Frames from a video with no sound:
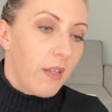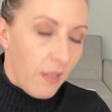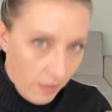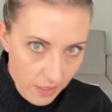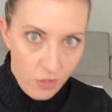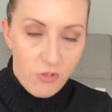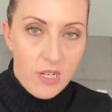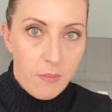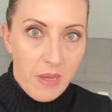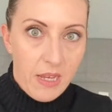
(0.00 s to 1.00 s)

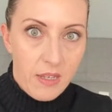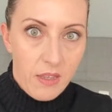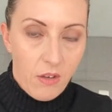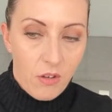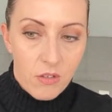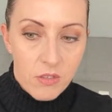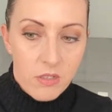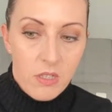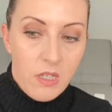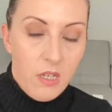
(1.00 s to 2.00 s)
literally a pain in the ass.
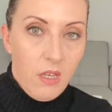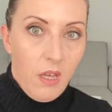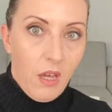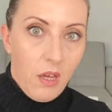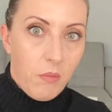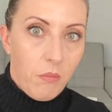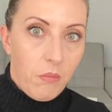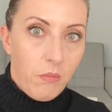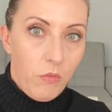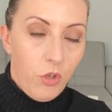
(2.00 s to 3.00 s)

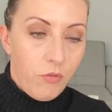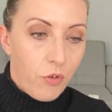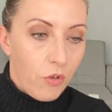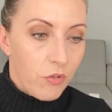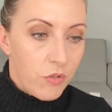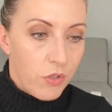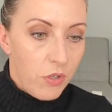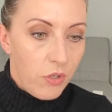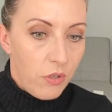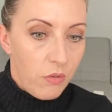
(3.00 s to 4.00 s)
You've got
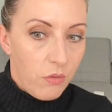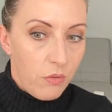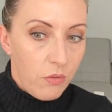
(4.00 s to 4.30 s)
to,